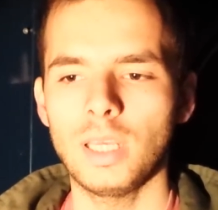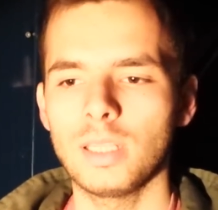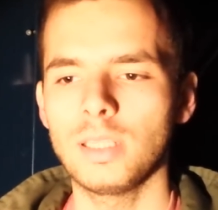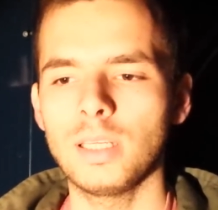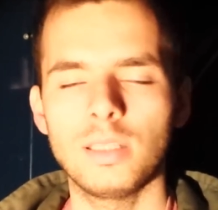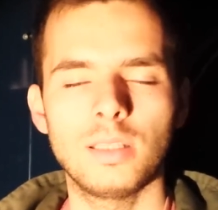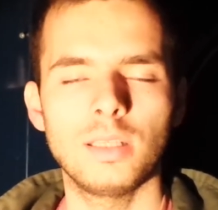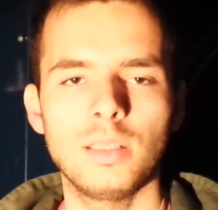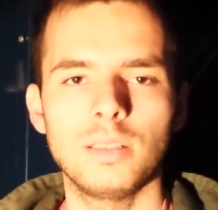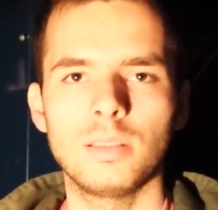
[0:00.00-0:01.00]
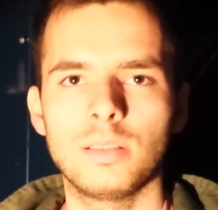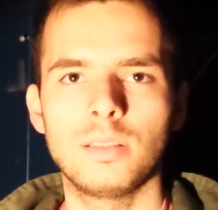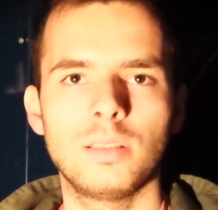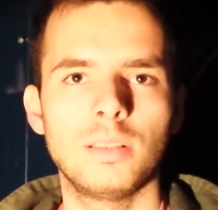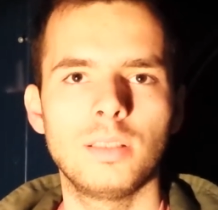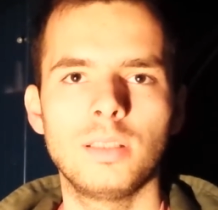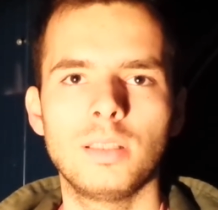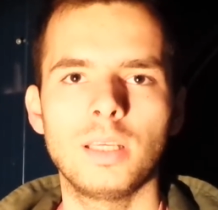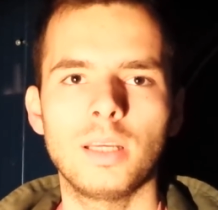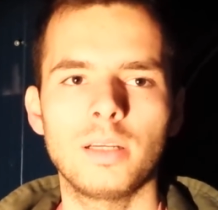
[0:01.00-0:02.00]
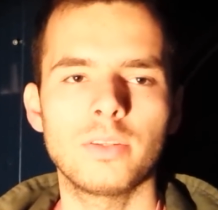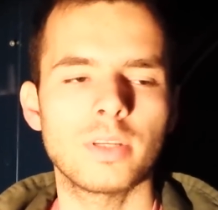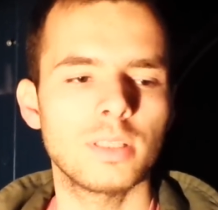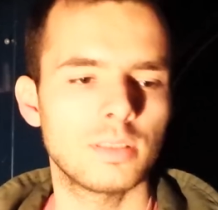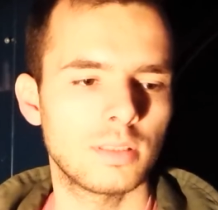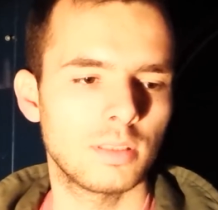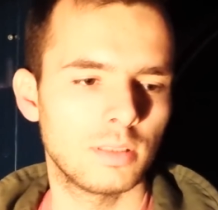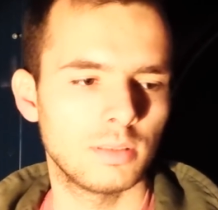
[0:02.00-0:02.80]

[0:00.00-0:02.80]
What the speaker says: Yeah, they are just